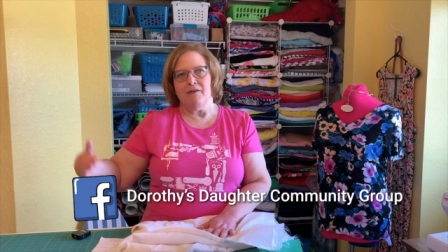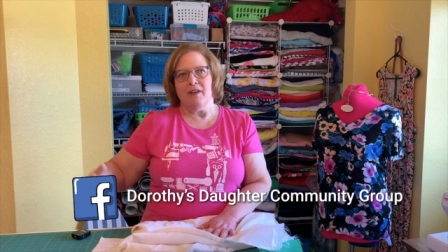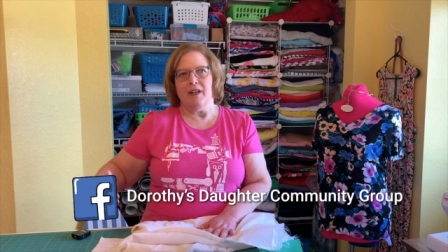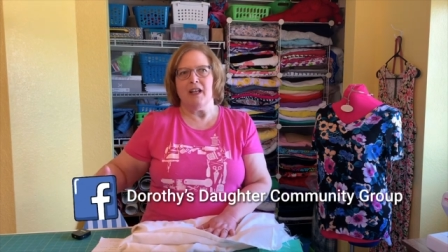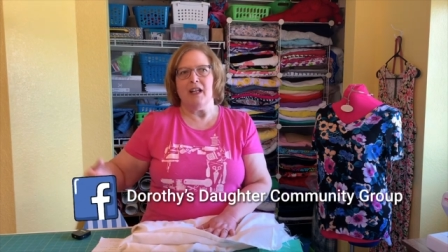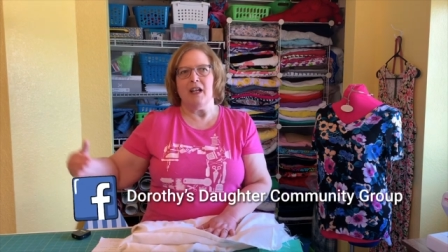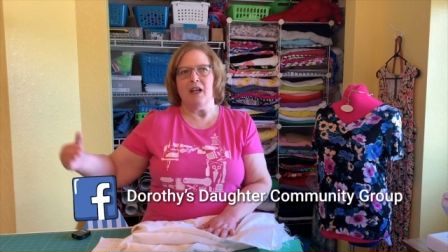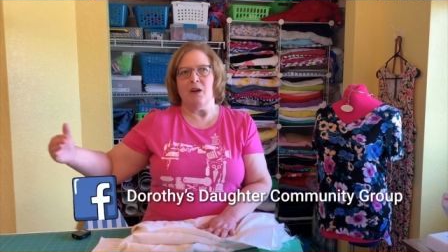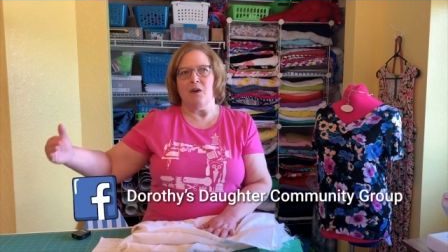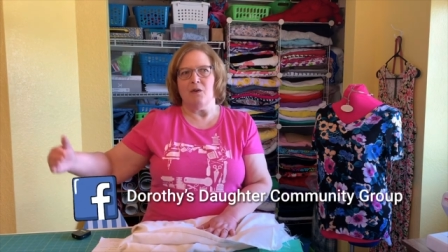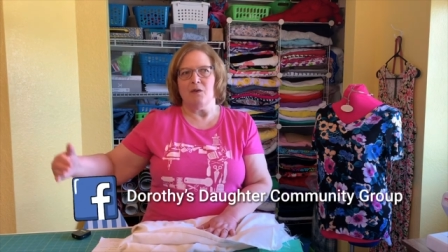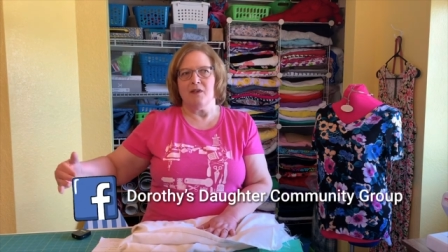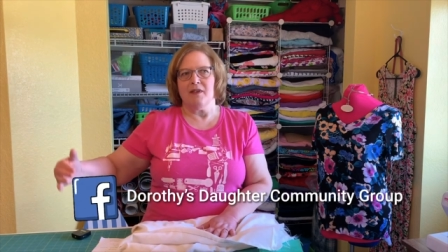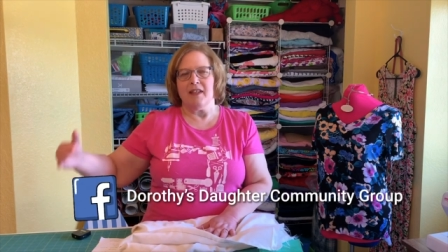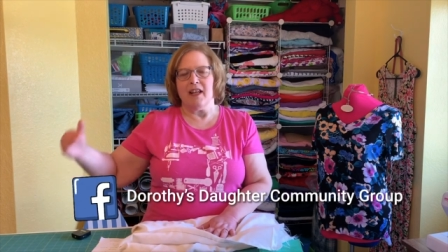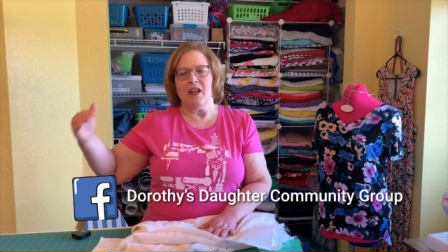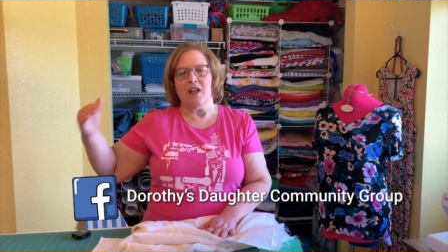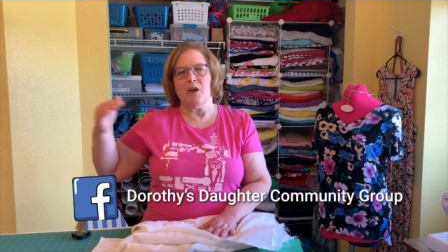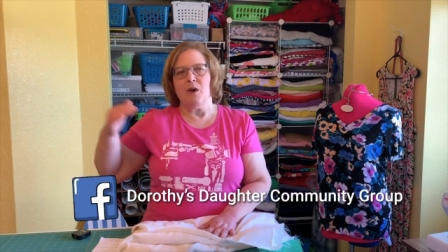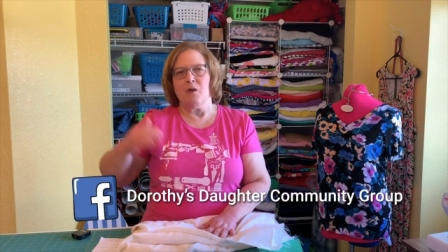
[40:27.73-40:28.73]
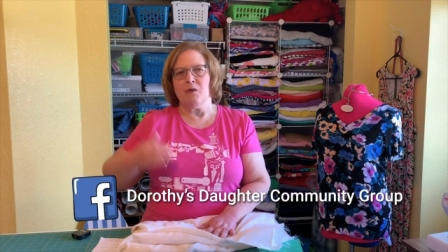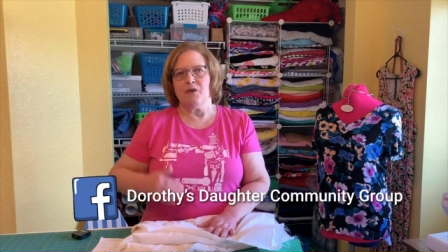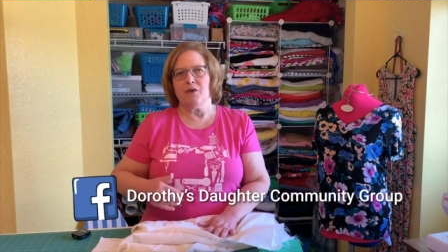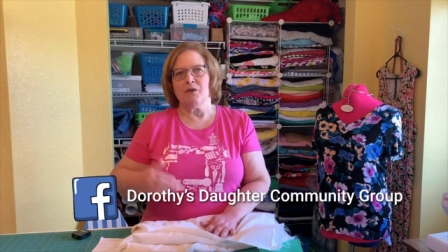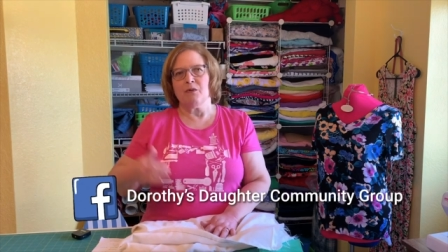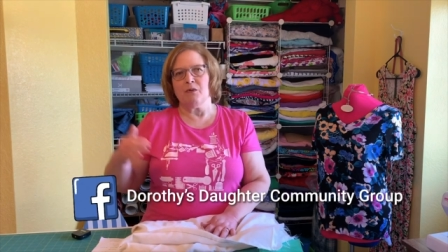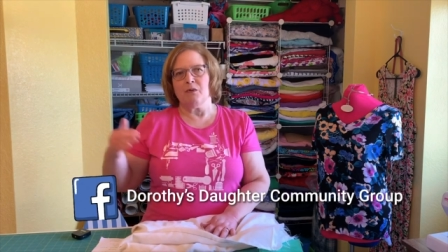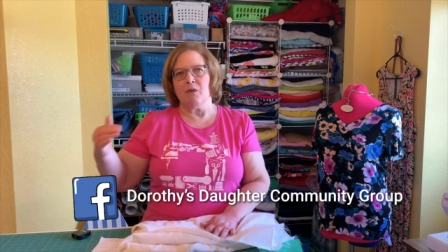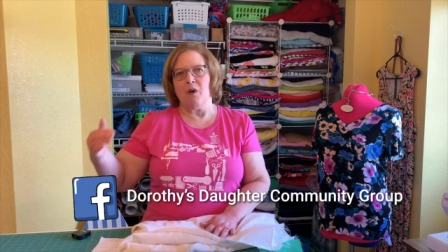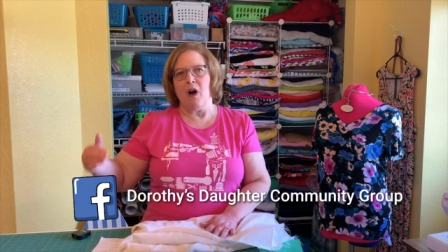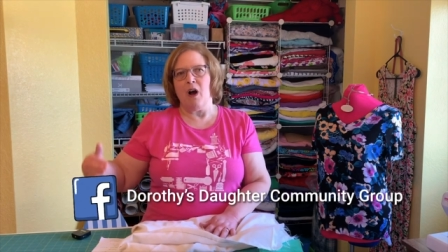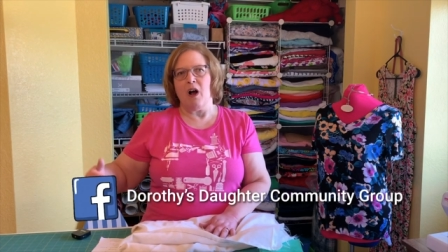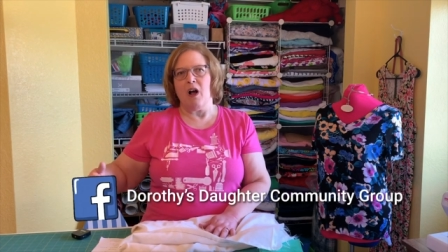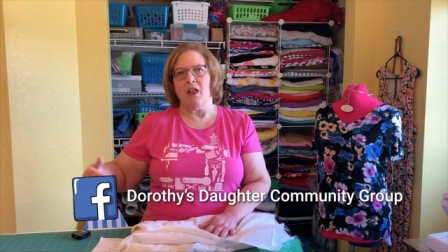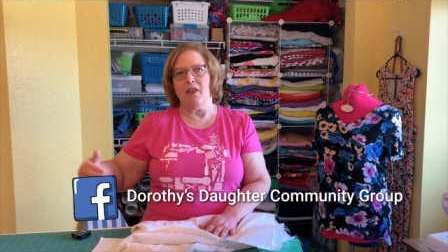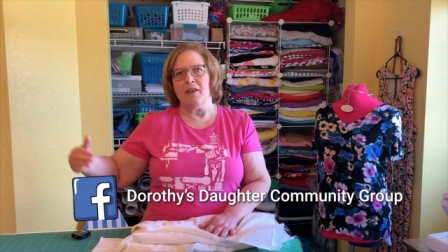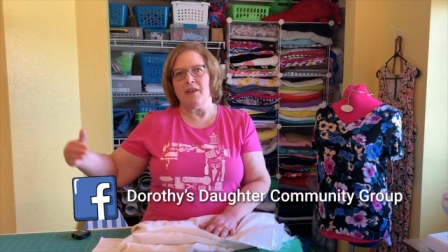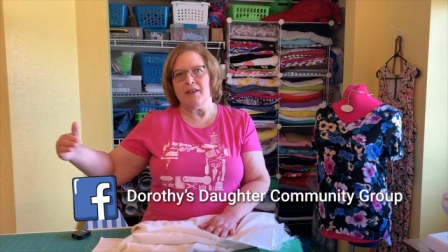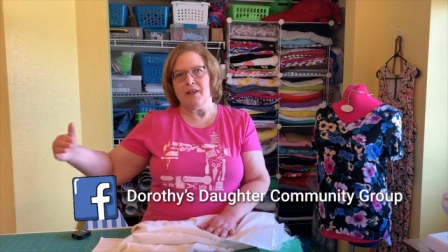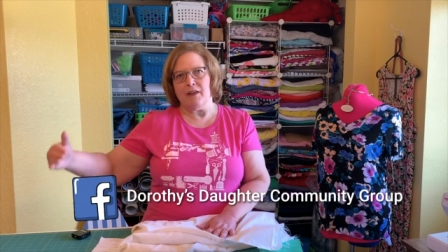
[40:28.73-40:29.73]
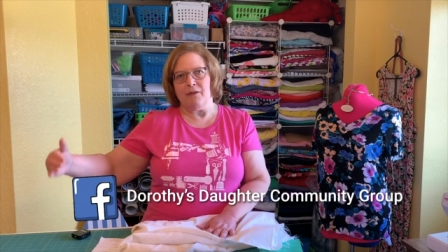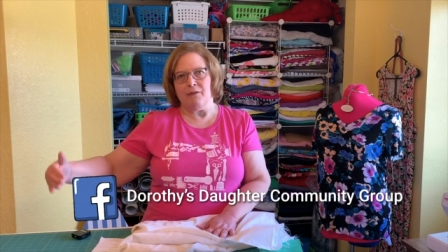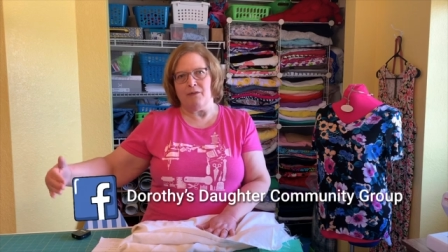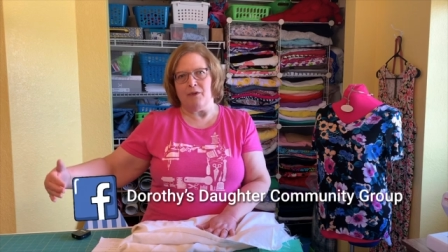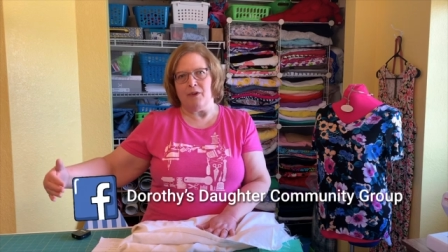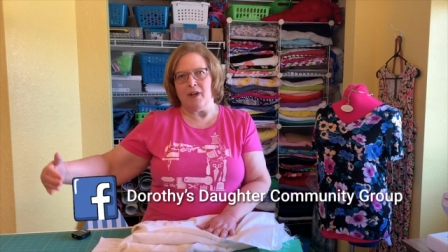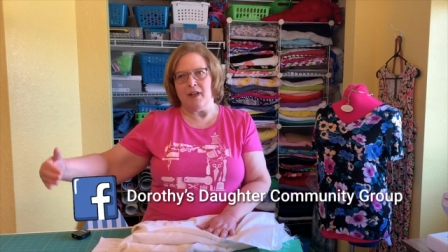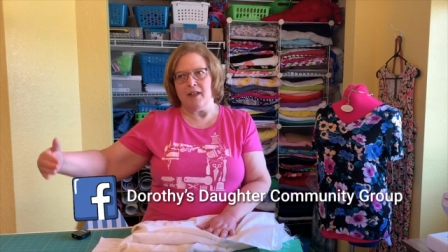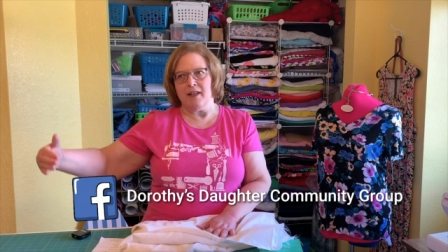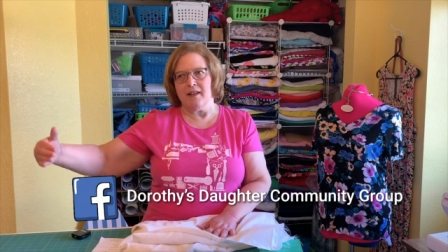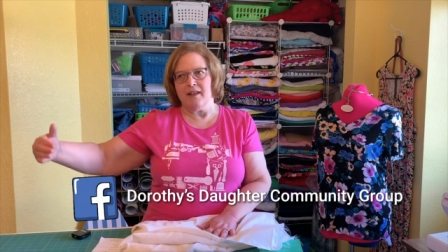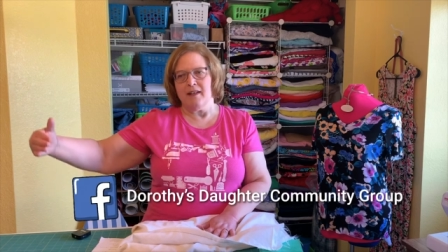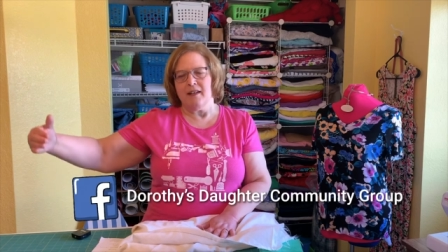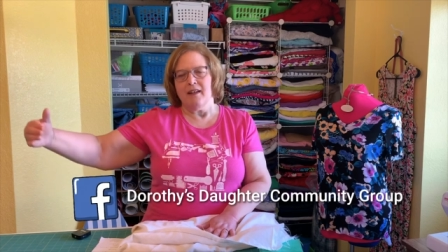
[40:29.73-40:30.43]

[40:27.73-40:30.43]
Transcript: videos that goes through all the different